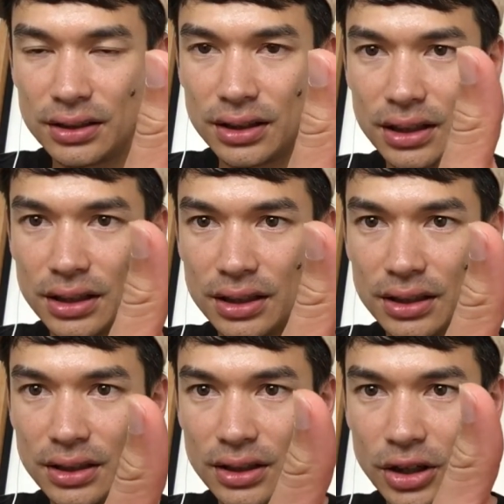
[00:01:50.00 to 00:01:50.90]

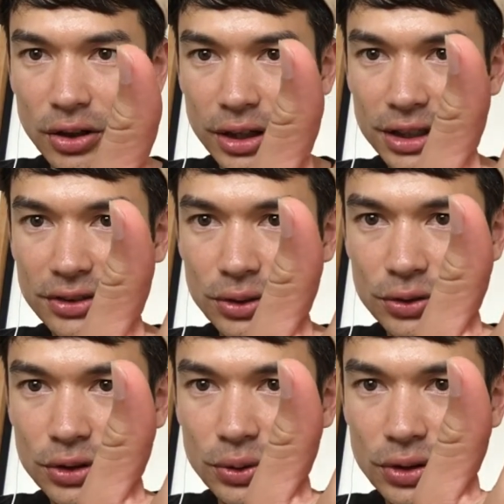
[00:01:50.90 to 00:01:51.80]
And uh, oh, I guess
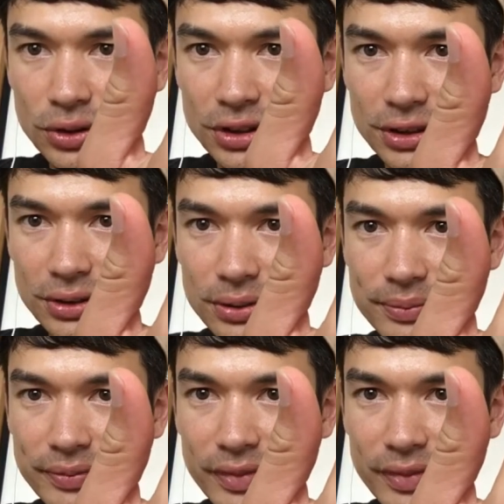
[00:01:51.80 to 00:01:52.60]
there's two 13s.